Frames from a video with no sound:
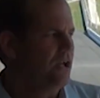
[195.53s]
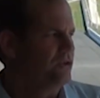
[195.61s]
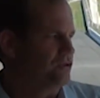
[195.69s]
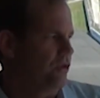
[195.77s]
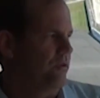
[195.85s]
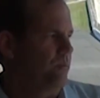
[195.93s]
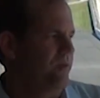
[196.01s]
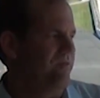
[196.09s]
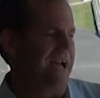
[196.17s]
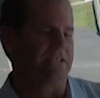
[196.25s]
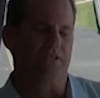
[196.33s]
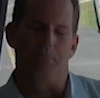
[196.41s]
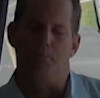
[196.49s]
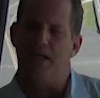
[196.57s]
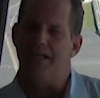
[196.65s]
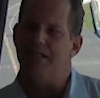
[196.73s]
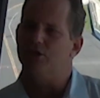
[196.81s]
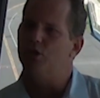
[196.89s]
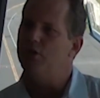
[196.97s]
So we've actually
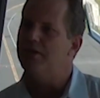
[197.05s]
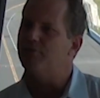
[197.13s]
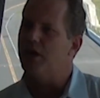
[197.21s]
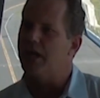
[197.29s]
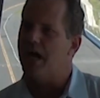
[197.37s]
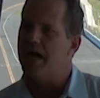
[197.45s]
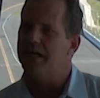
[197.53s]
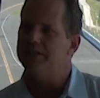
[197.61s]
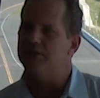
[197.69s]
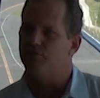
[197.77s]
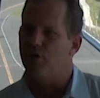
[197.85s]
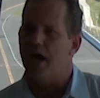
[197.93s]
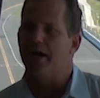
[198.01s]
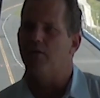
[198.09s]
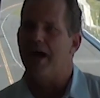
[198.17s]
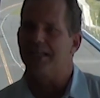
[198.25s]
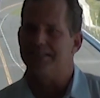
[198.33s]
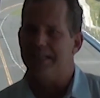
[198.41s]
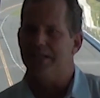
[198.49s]
planted 2 different kinds of
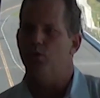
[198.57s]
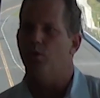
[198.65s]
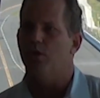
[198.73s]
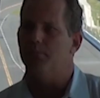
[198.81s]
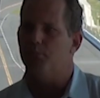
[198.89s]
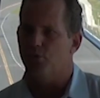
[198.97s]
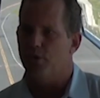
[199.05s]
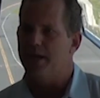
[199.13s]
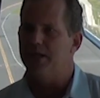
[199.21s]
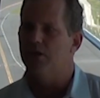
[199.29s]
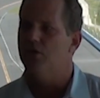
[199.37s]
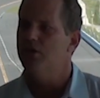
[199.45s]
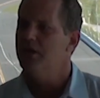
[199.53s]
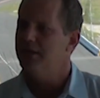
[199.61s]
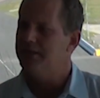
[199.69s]
ryegrass, annual and perennial,